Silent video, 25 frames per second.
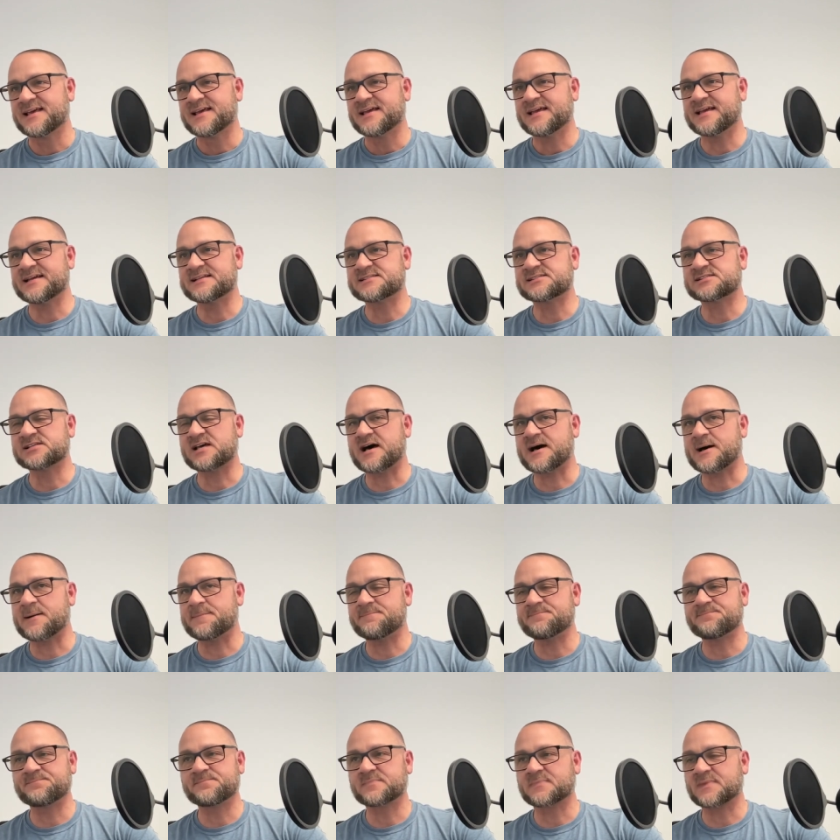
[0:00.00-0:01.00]
it's
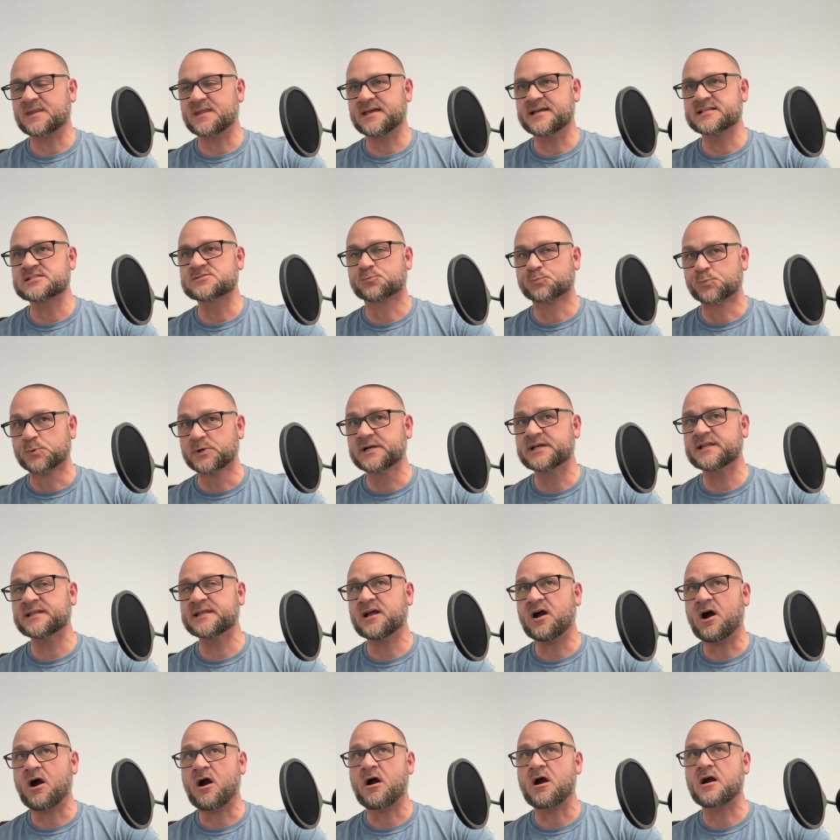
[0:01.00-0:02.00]
uh, it's really
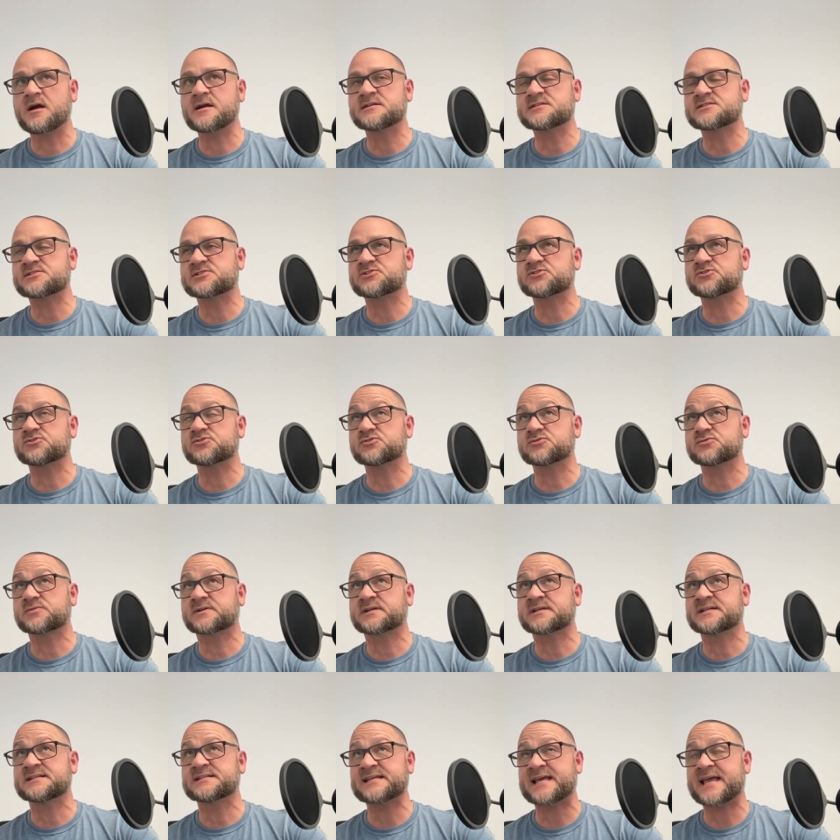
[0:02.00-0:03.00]
hard to
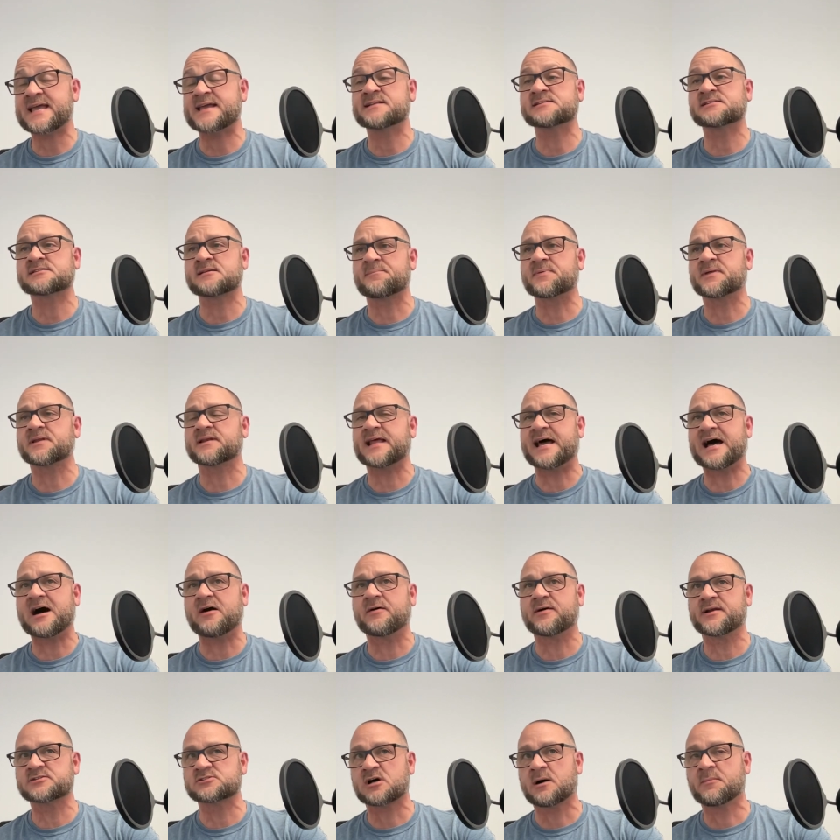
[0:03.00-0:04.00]
contain something
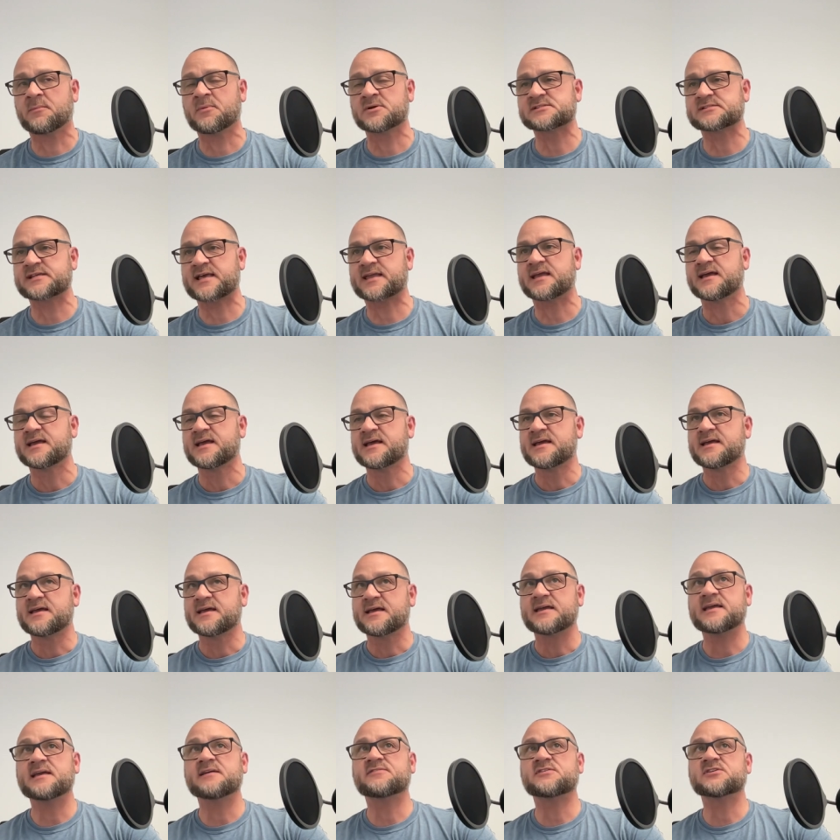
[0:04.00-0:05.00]
now. And it's almost like
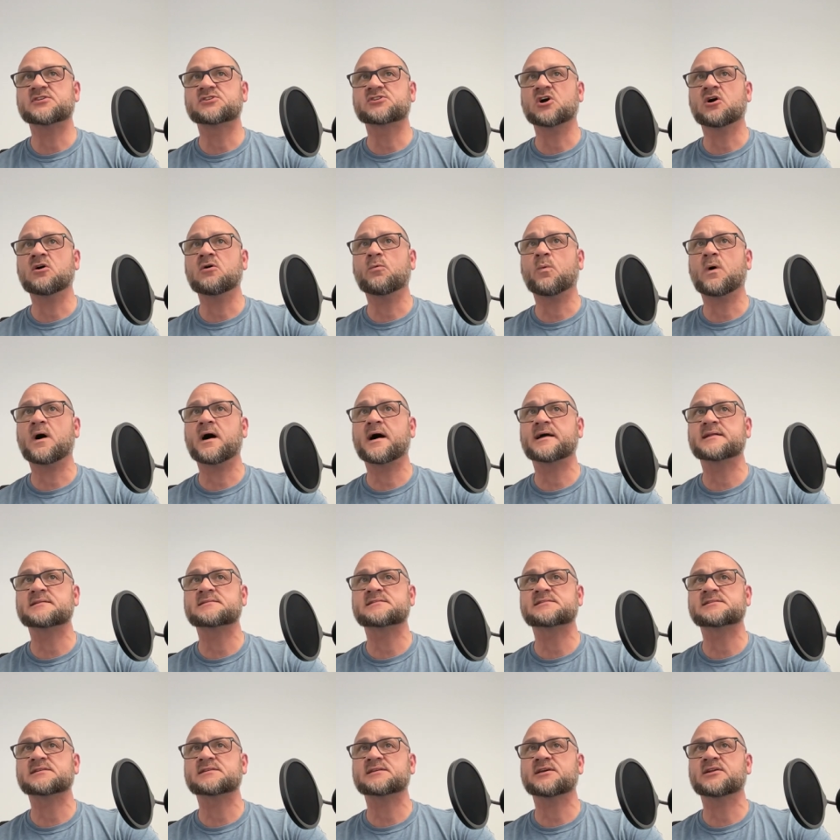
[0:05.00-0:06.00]
if you don't
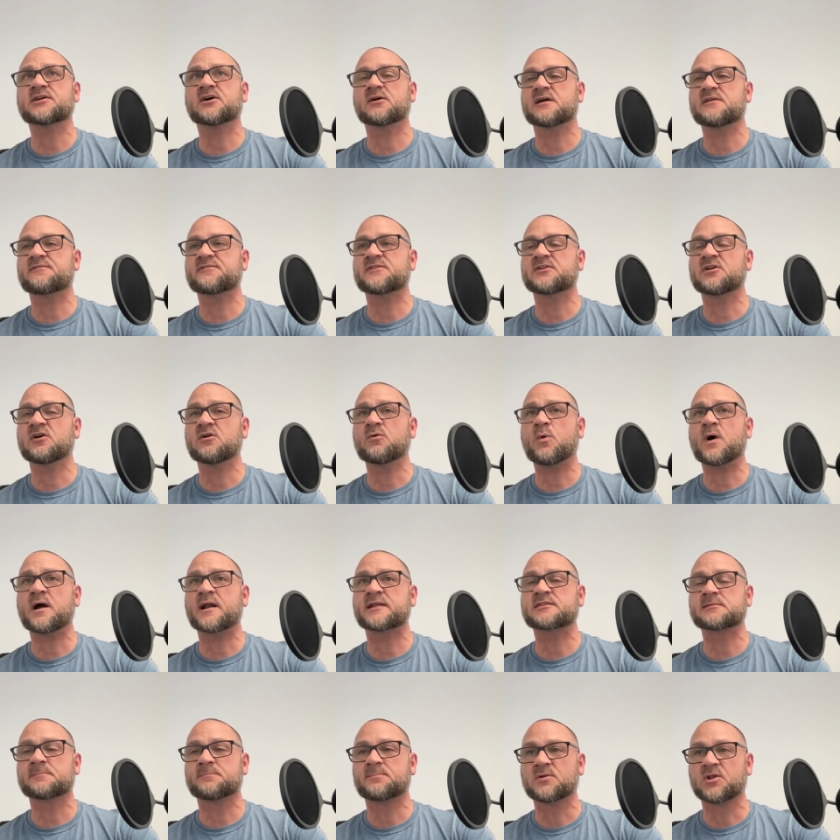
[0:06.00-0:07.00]
want, you know, if you don't
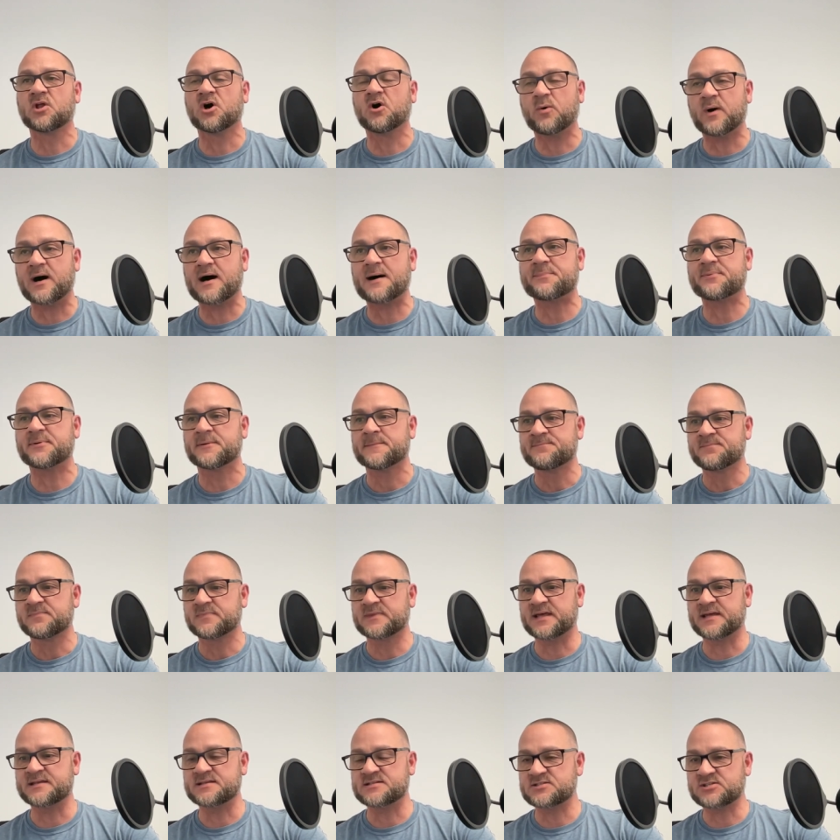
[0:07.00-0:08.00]
want it to blow up,
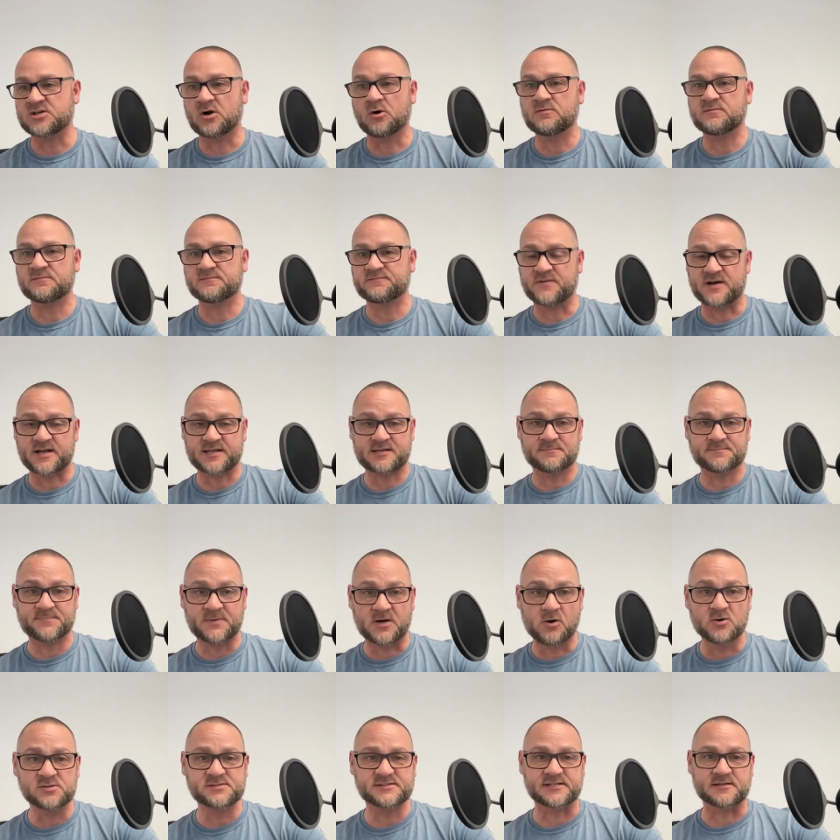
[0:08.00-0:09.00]
then don't fucking
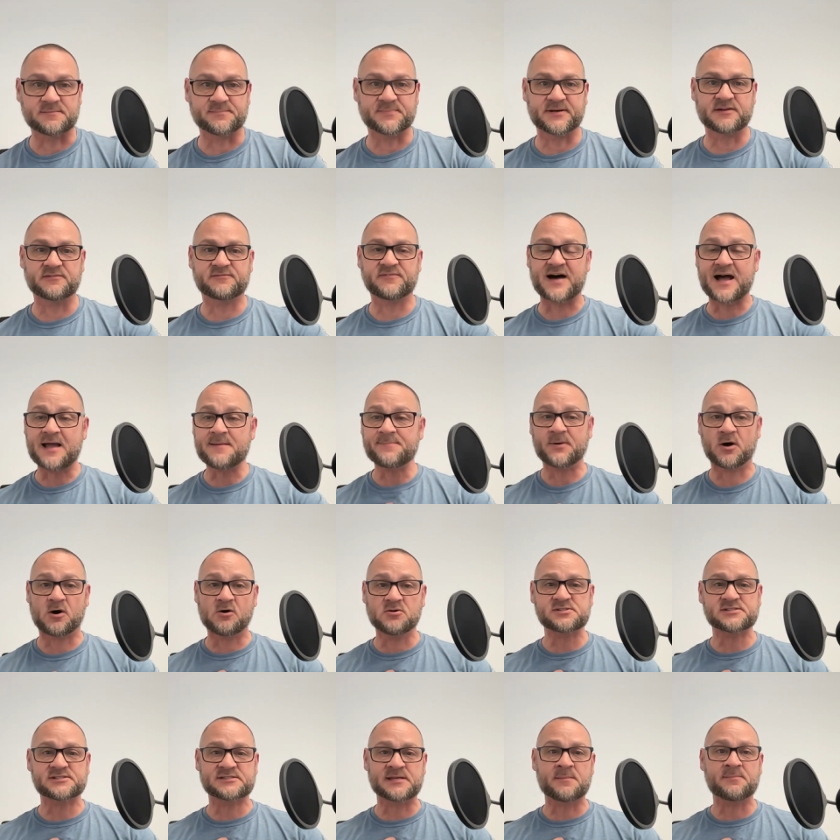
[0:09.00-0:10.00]
post it. But if I
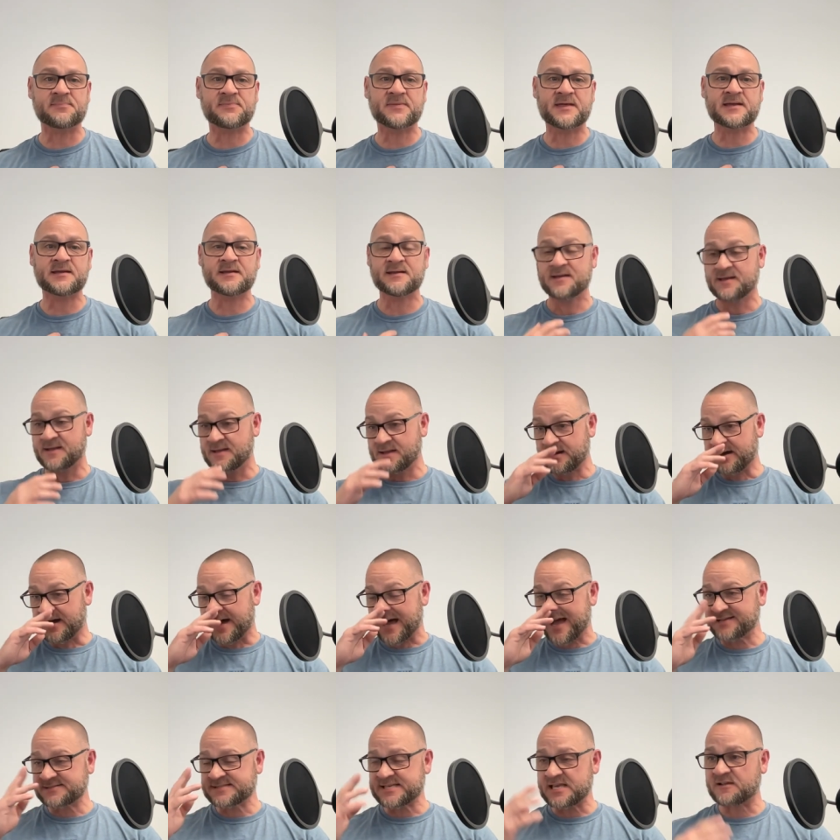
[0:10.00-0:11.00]
post something,
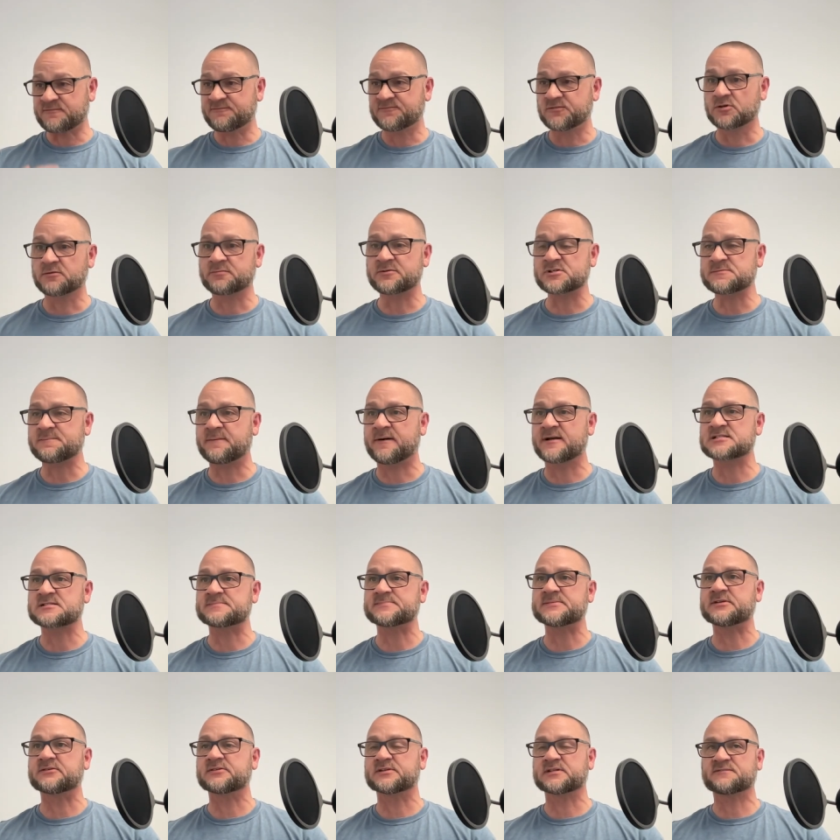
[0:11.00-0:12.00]
I take full
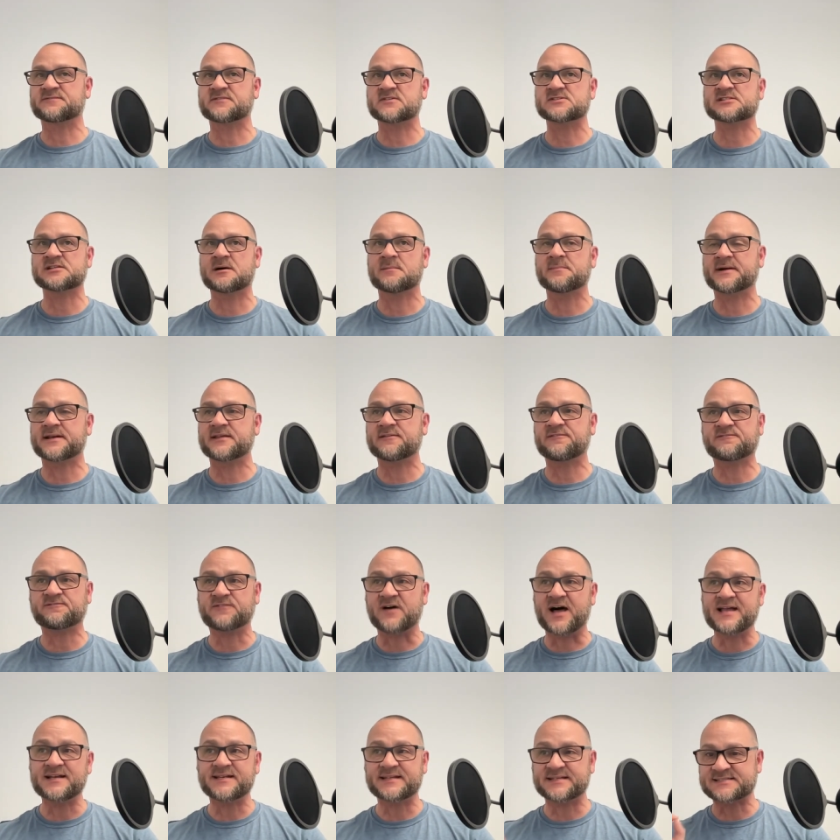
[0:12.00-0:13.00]
responsibility for somebody
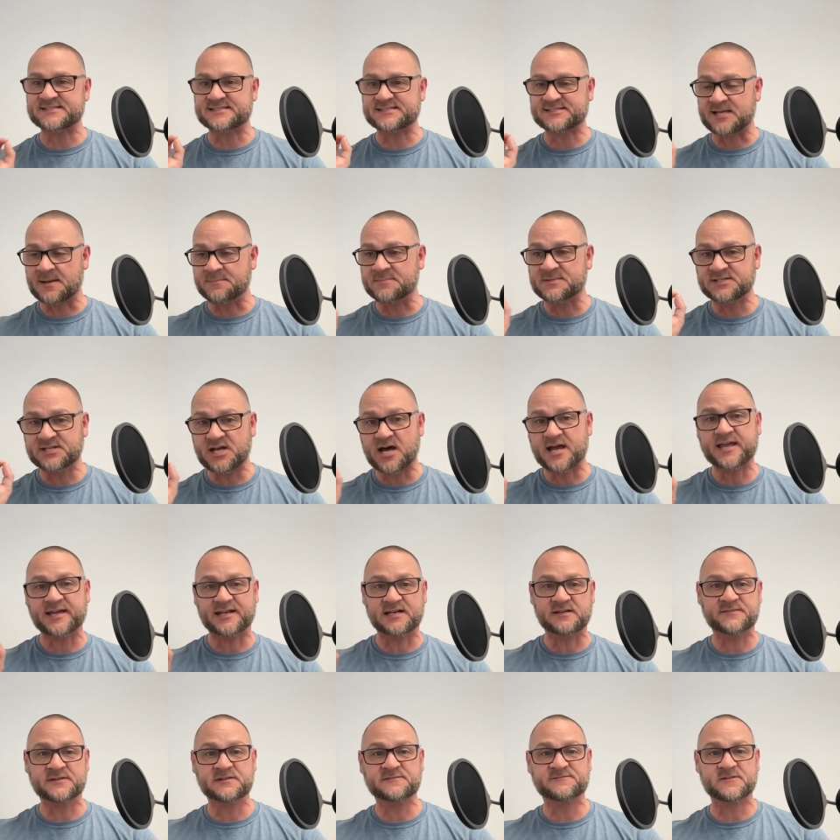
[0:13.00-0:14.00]
finding some
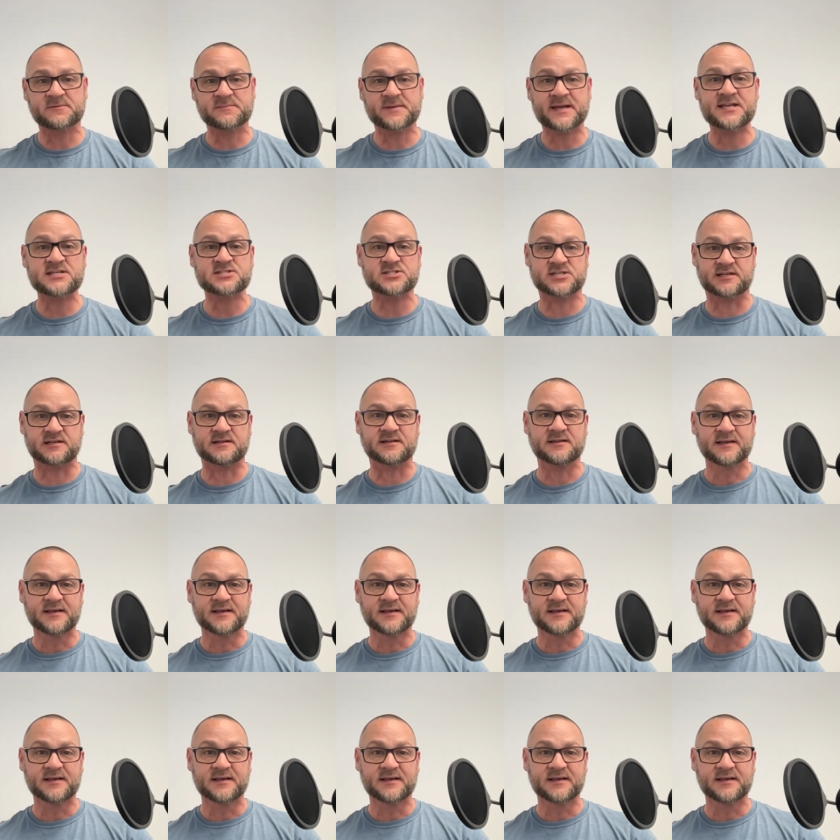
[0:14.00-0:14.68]
nugget of information